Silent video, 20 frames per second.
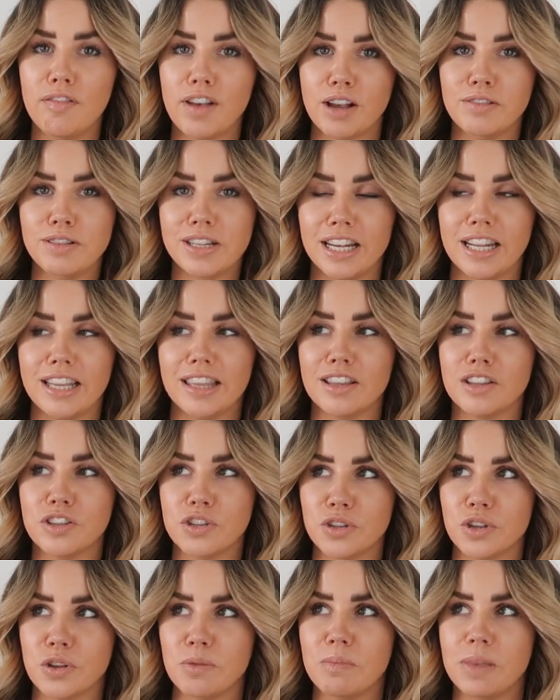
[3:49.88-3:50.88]
found any that
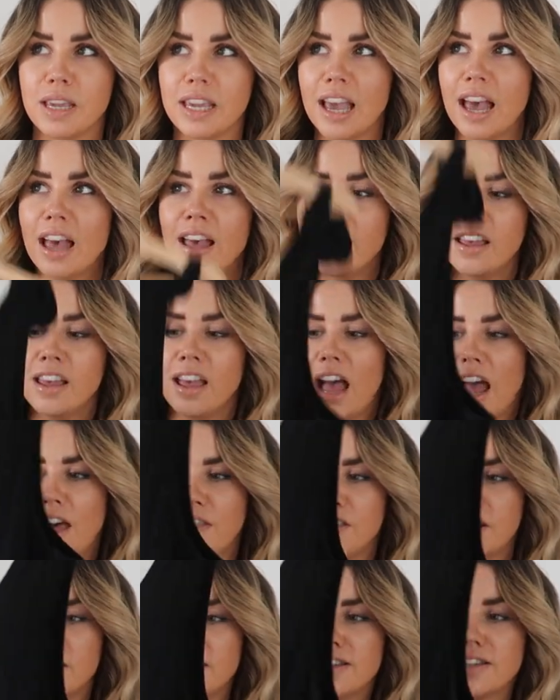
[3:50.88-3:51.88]
suit me yet,
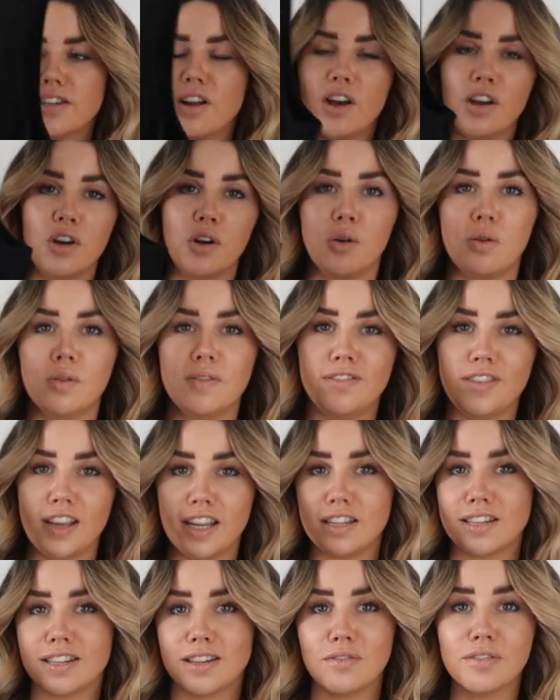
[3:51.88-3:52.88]
and this style
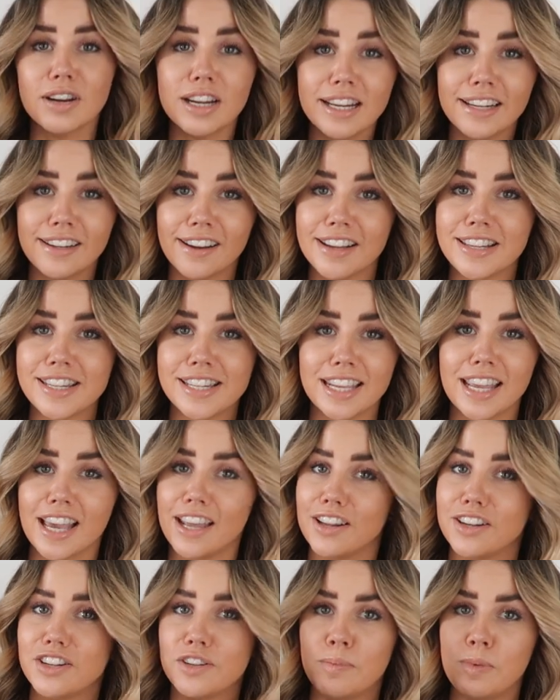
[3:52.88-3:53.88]
fits really nicely
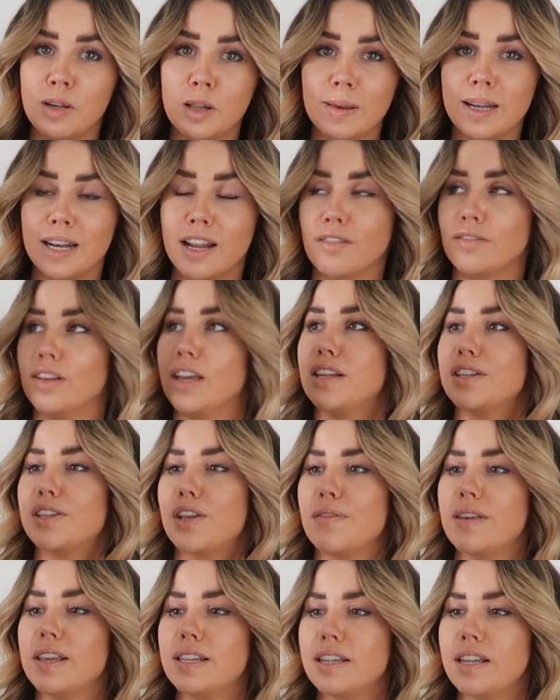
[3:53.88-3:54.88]
and I just blooming love it.
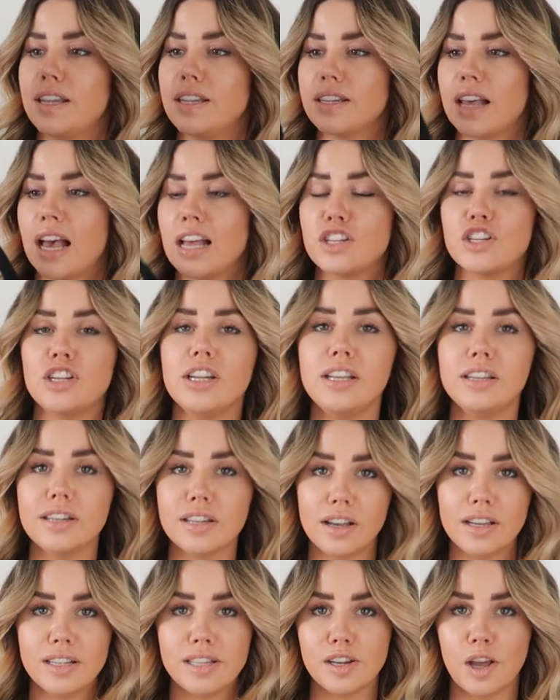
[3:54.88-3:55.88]
So this is actually
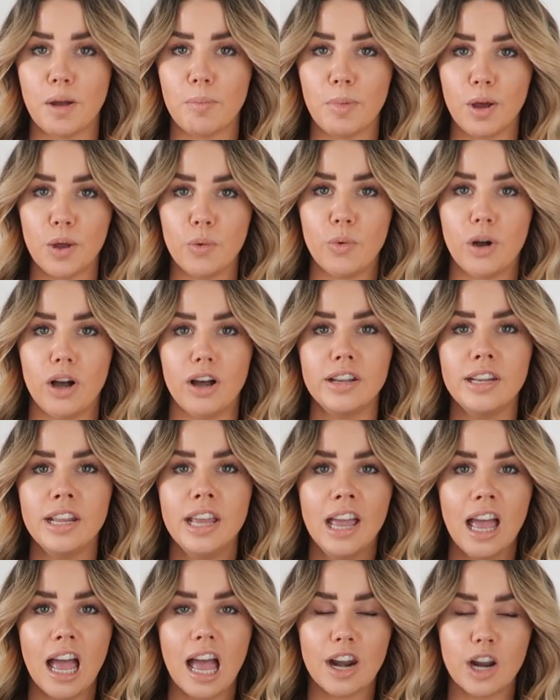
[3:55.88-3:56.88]
sized up by one,
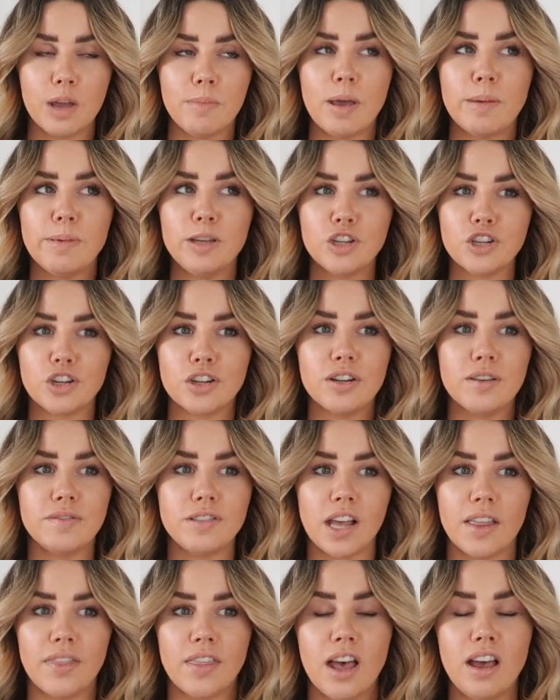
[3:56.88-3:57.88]
and I maybe shouldn't have
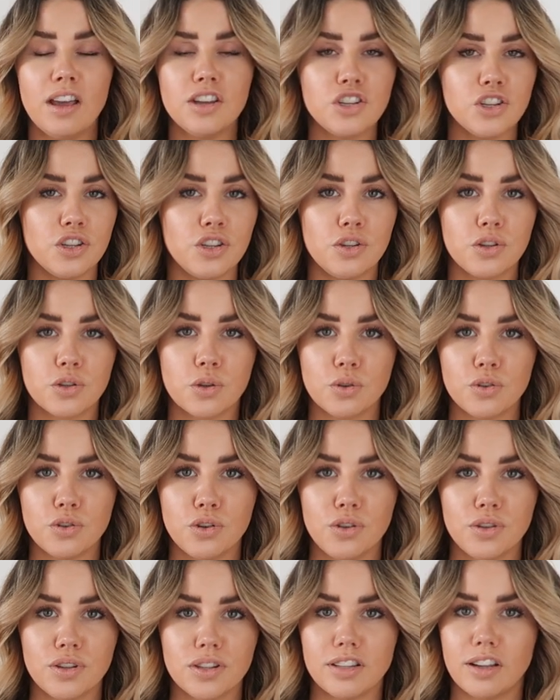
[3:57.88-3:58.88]
done that. I should have just got
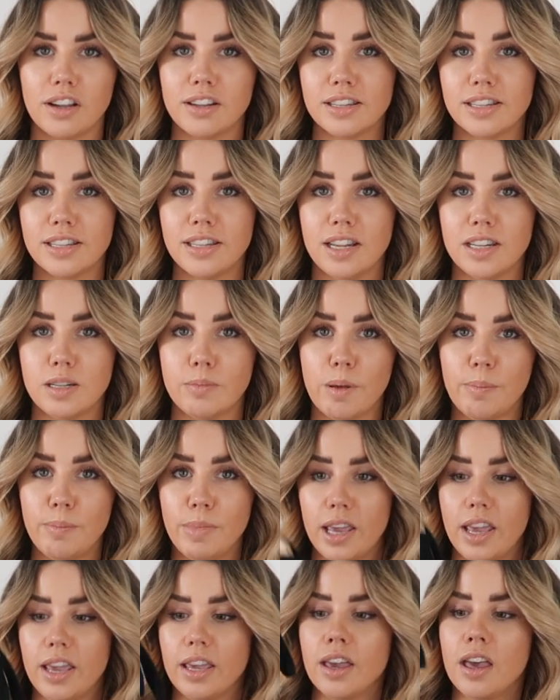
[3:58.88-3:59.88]
true to size because it is a bit
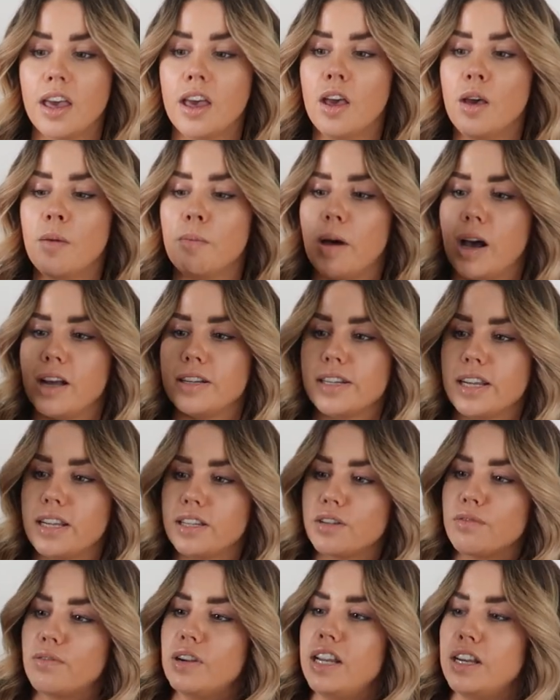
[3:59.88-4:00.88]
big, but
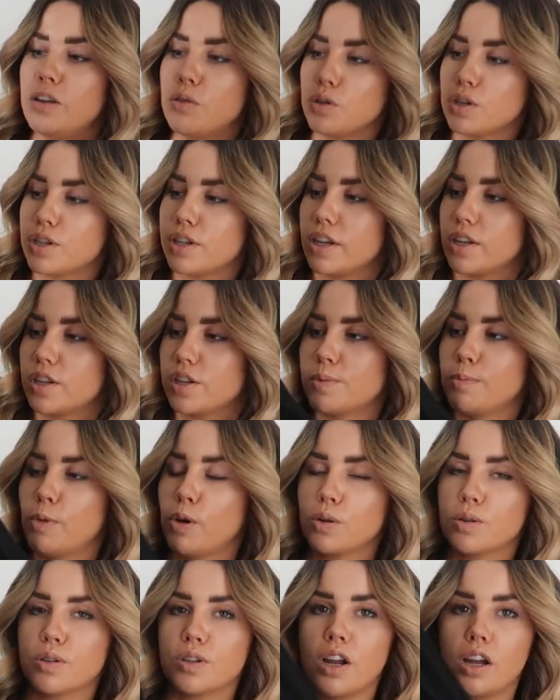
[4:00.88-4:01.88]
it's a really gorgeous like
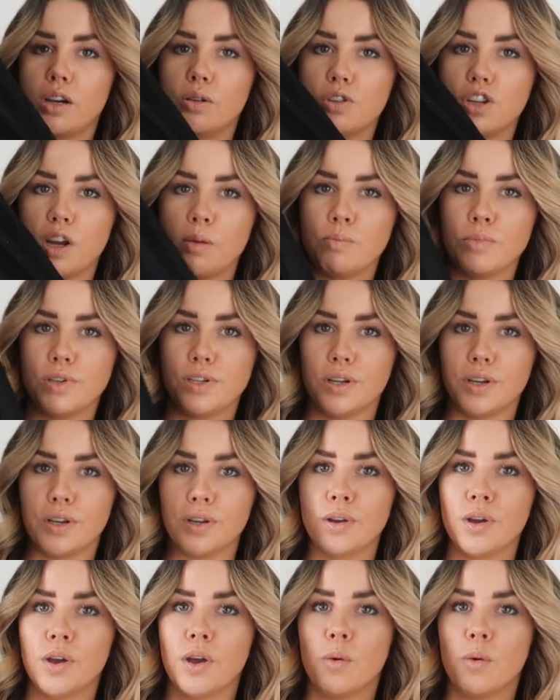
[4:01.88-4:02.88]
smock style jumpsuit